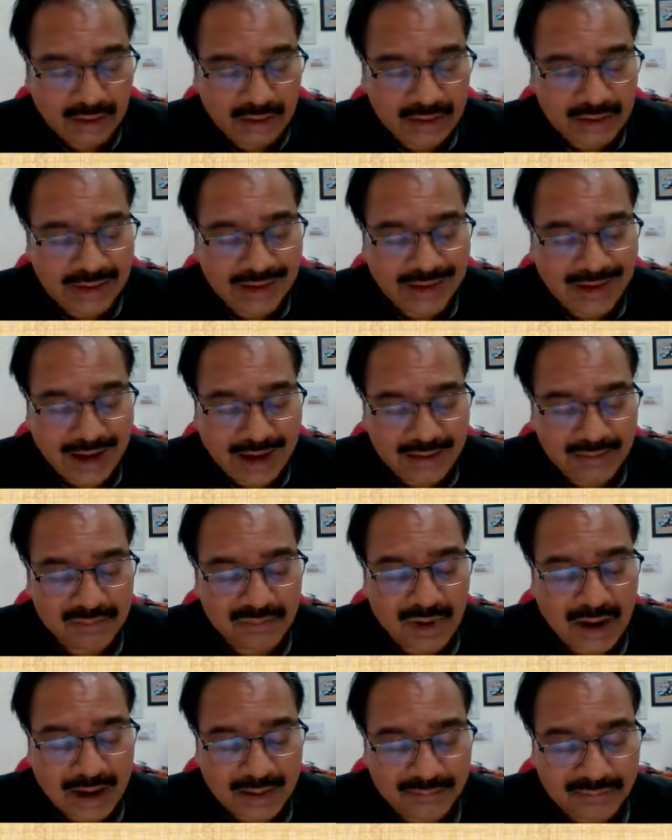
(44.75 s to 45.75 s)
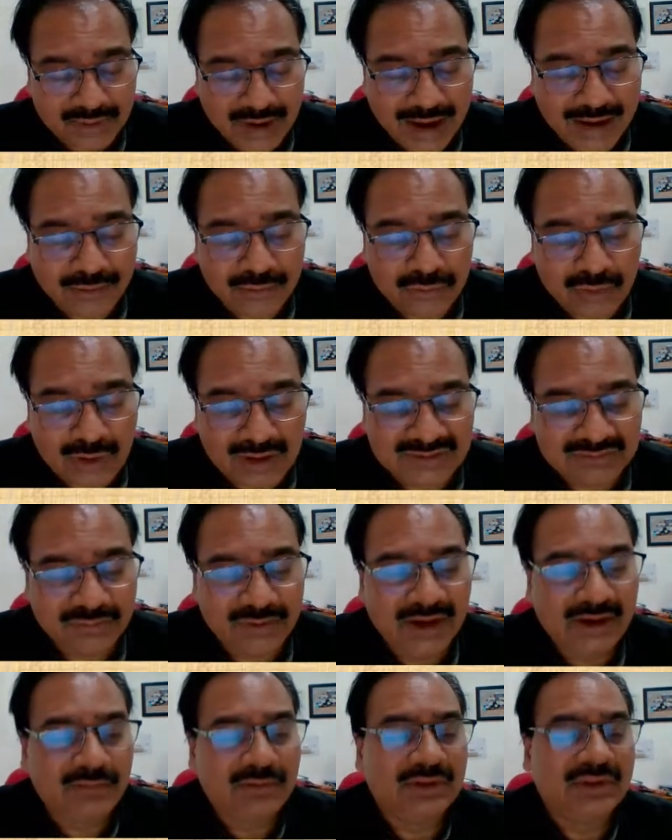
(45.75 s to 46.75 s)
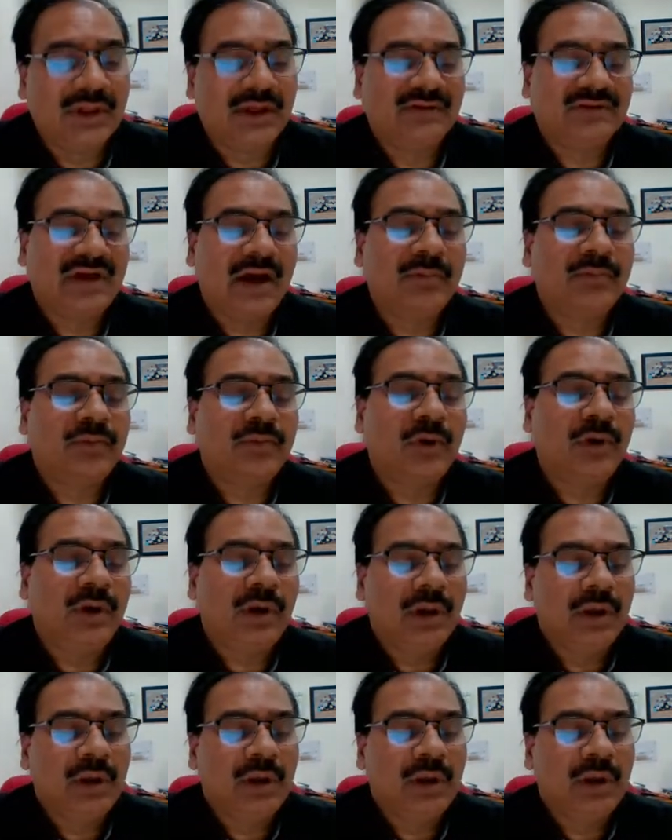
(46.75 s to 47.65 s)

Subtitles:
Here, I am trying to explain with the example.